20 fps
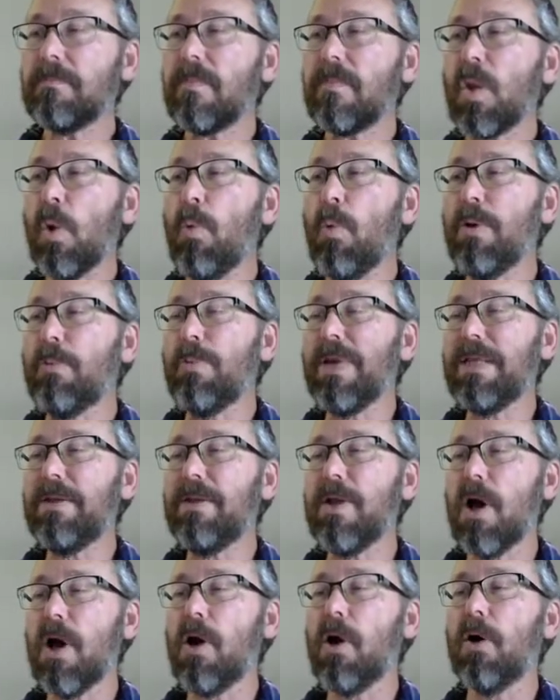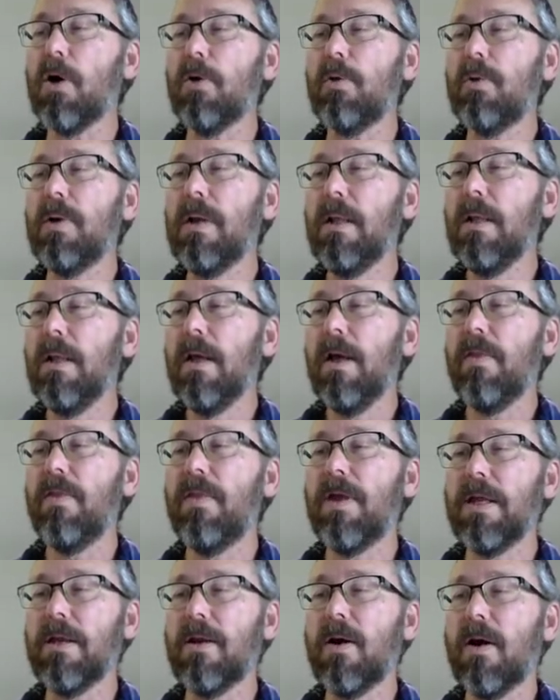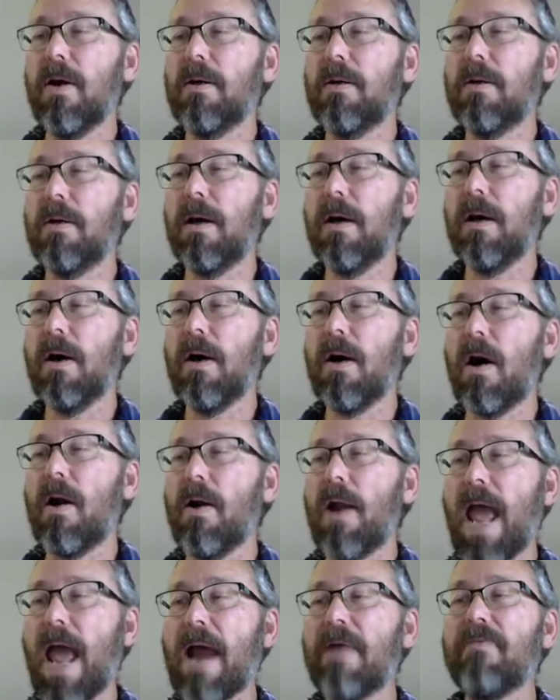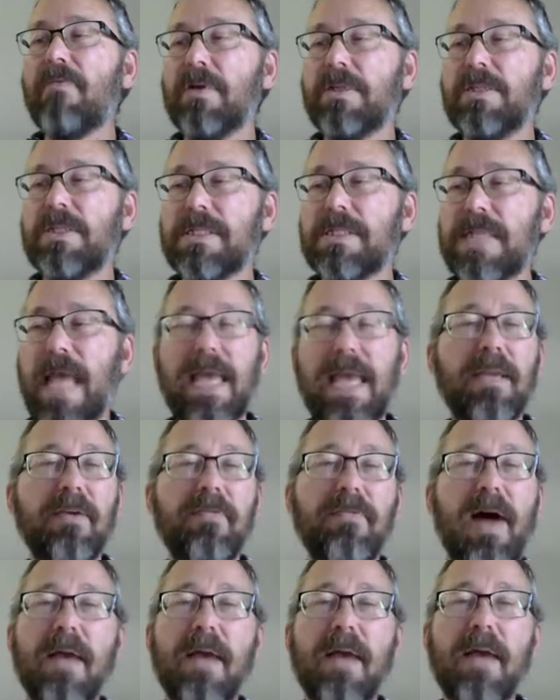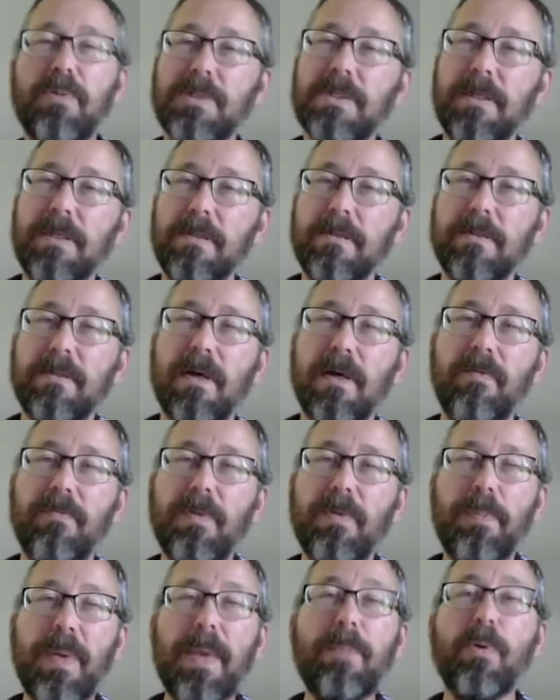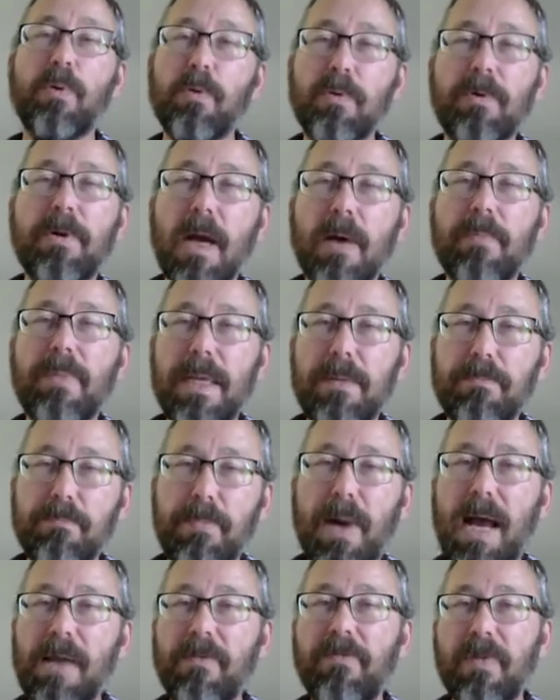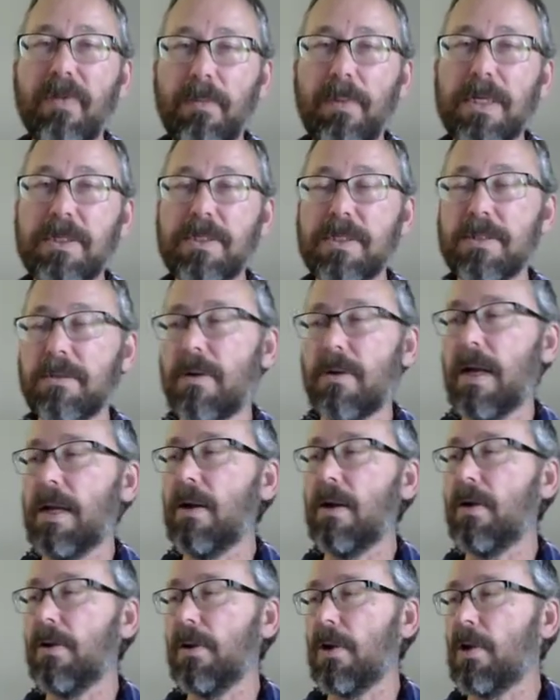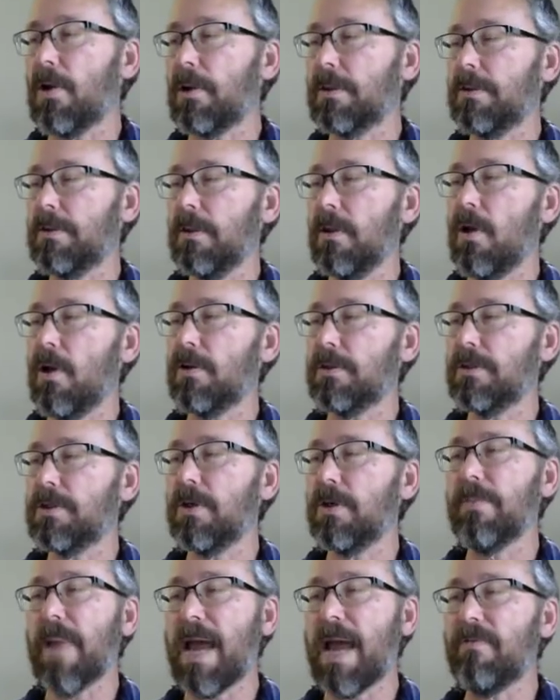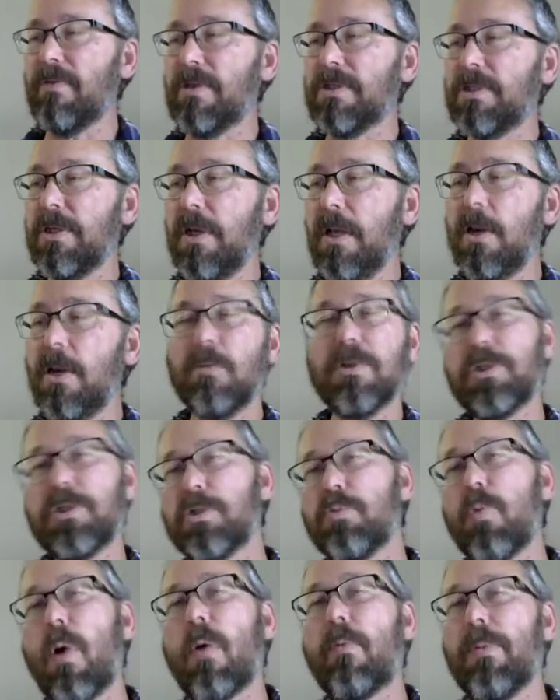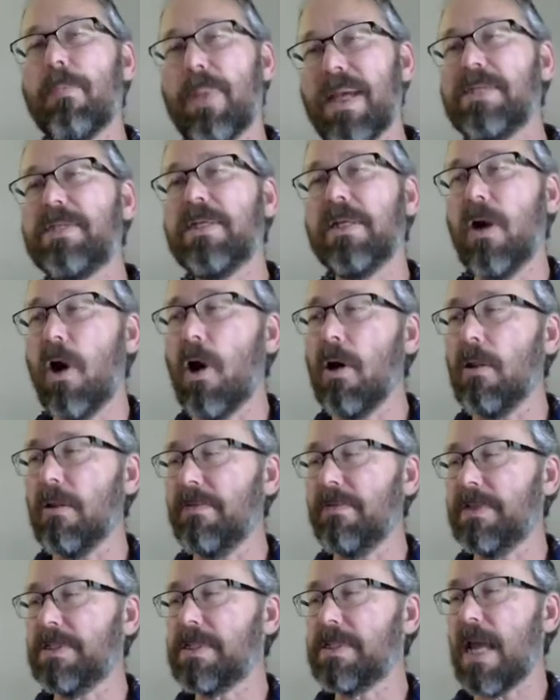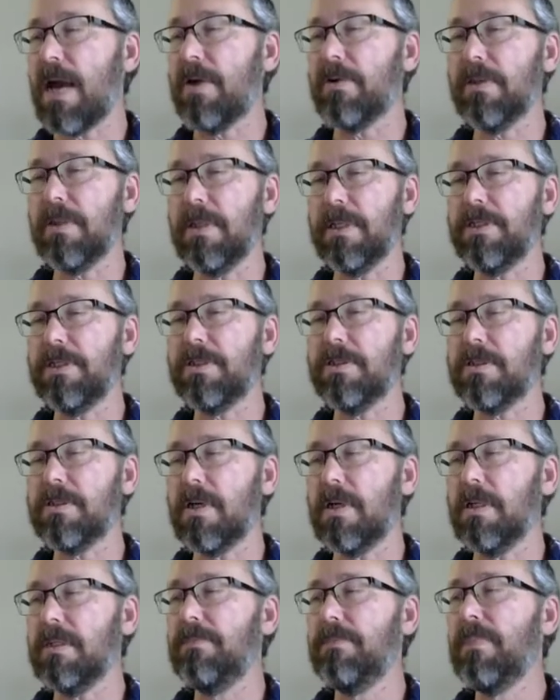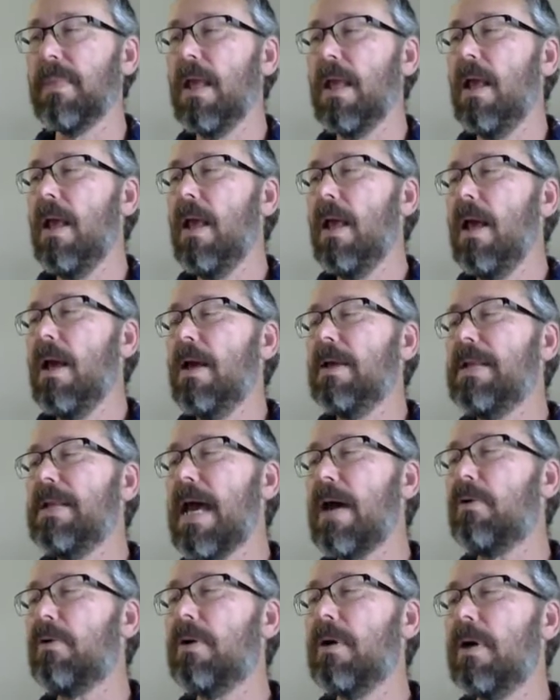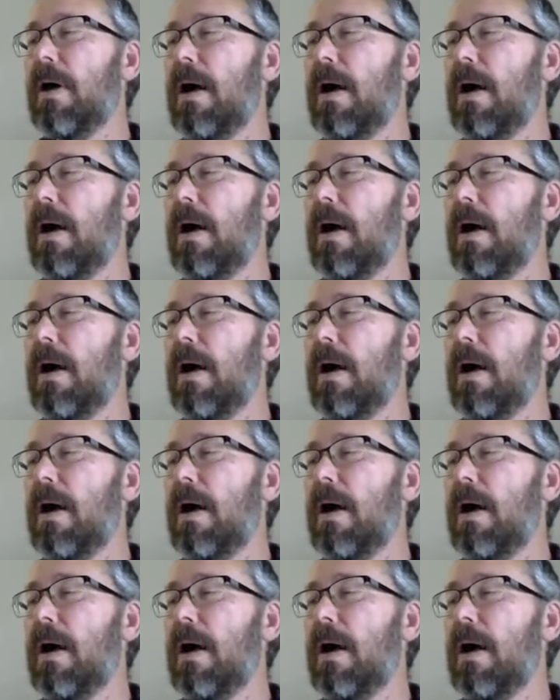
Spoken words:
when we know that our average is 85% of the people who come in buy from us, right? Our long-term average, which is what we're basing all of these calculations on. Now,